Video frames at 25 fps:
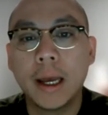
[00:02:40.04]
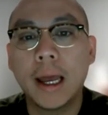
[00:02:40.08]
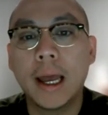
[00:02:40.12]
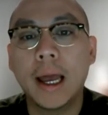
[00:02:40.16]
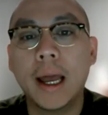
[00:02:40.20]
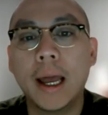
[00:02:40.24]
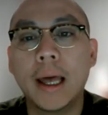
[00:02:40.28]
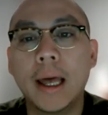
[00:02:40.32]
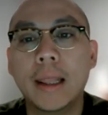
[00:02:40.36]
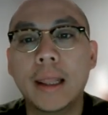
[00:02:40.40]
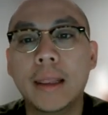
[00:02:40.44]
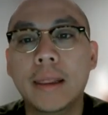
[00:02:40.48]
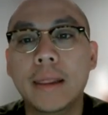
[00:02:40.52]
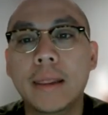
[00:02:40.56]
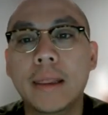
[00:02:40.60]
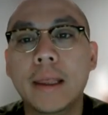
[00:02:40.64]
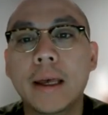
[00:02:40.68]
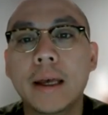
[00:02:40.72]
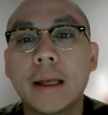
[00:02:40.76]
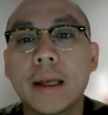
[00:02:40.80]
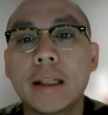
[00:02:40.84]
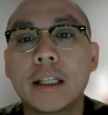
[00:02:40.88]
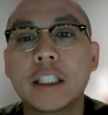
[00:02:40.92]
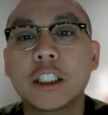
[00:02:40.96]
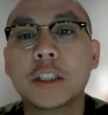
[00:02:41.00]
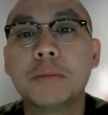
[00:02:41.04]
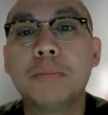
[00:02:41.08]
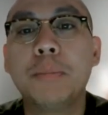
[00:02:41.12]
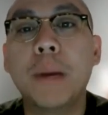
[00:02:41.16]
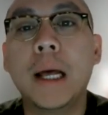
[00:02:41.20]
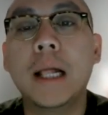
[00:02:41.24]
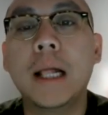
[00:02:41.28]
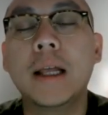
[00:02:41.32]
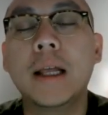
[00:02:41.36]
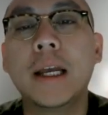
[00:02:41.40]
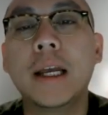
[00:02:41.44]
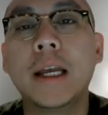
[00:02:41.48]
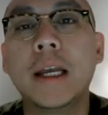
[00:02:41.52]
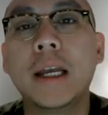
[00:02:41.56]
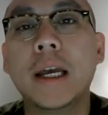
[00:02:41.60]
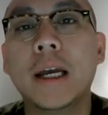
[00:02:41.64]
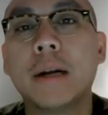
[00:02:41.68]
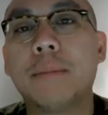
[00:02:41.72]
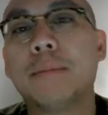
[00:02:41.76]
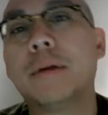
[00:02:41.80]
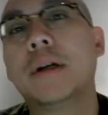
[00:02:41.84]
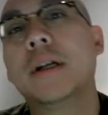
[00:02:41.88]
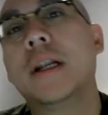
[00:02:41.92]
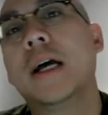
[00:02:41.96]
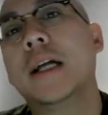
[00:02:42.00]
and the spelling
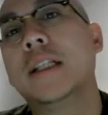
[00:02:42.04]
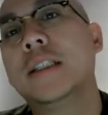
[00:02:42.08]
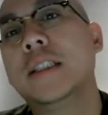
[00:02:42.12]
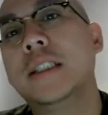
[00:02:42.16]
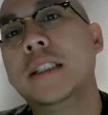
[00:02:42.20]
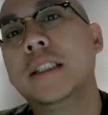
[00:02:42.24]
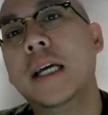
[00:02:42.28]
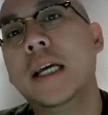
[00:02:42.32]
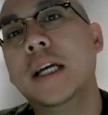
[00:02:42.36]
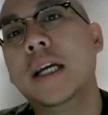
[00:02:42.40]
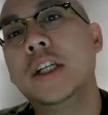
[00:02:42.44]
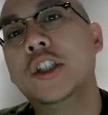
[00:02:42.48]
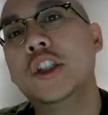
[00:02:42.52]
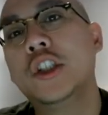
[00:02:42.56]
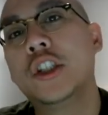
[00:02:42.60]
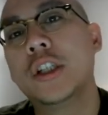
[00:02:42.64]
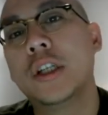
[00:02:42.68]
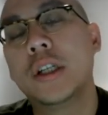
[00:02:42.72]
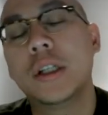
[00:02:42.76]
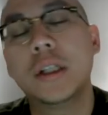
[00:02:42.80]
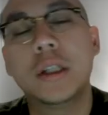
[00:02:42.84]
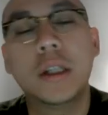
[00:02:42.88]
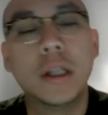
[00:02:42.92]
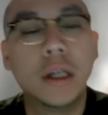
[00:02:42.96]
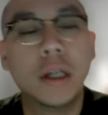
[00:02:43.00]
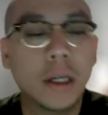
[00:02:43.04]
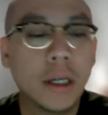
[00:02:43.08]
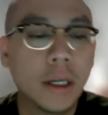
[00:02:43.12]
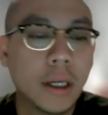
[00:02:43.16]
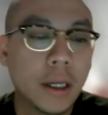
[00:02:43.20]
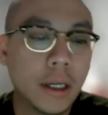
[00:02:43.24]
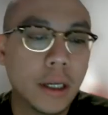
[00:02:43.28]
and pronunciation